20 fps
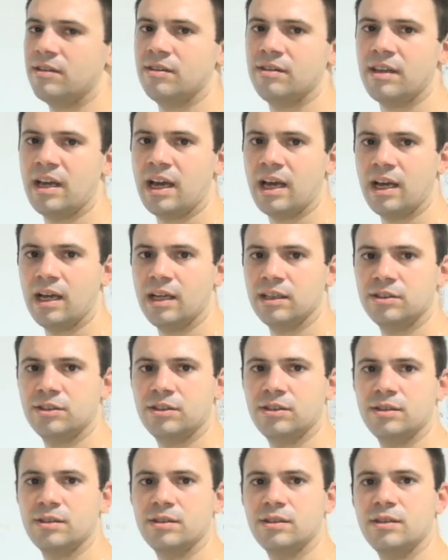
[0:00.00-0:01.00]

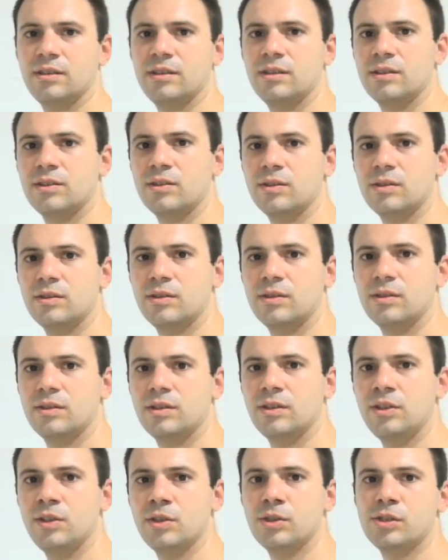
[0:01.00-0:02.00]
that
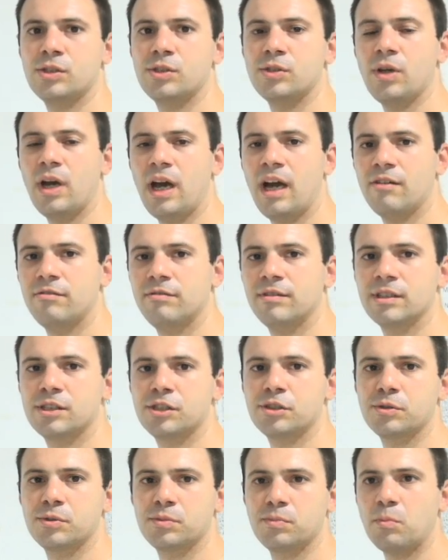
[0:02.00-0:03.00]
used to have a
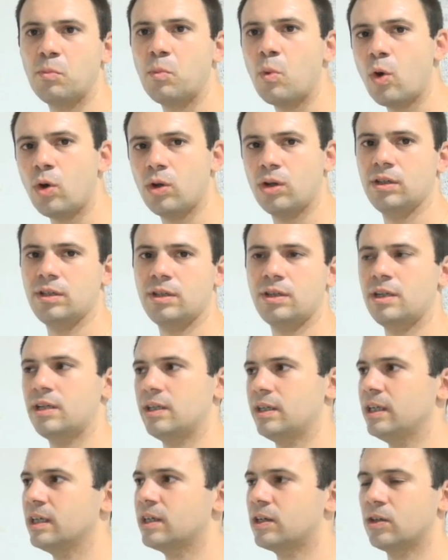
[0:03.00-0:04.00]
smaller
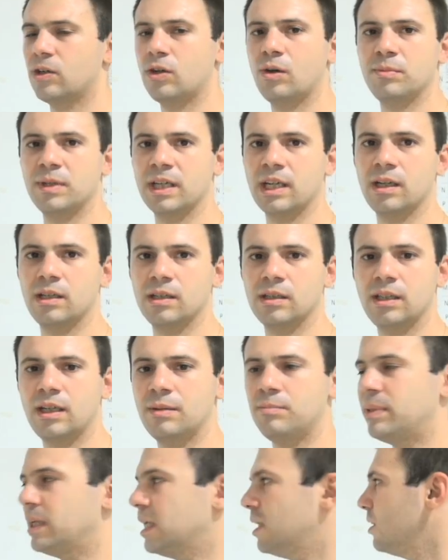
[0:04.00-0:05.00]
economical
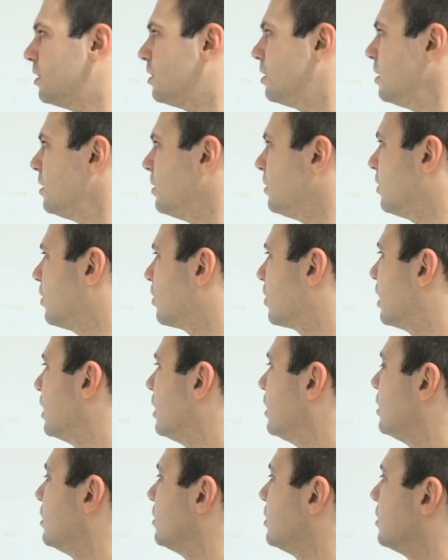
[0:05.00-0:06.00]
ability,
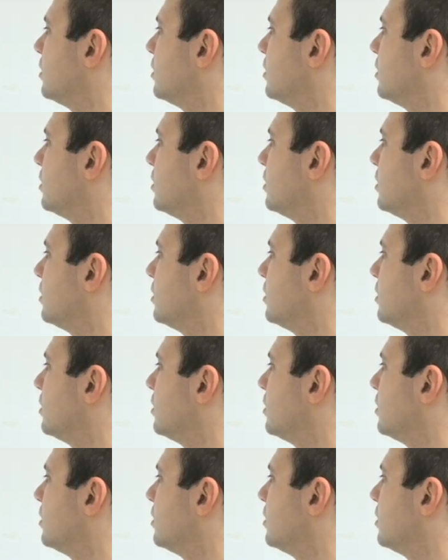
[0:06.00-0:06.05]
okay?